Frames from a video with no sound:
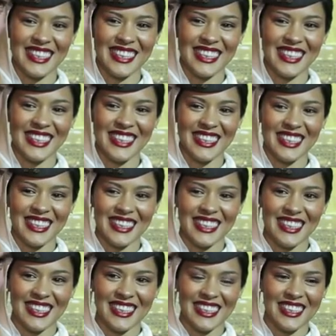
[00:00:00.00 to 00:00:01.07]

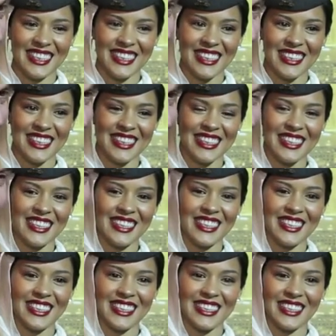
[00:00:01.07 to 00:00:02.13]

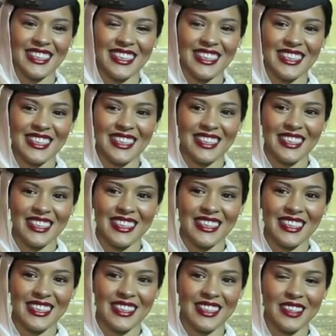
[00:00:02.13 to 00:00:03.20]

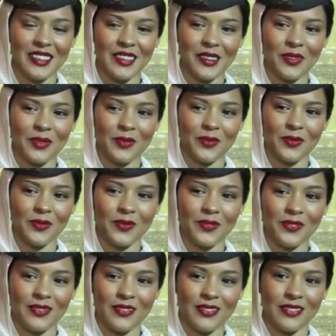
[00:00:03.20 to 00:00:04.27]

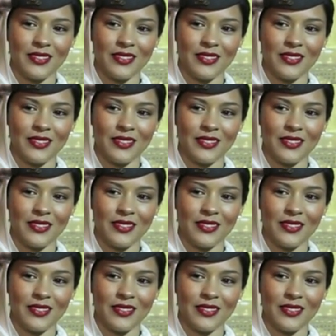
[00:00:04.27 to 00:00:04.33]
The person shown says nothing.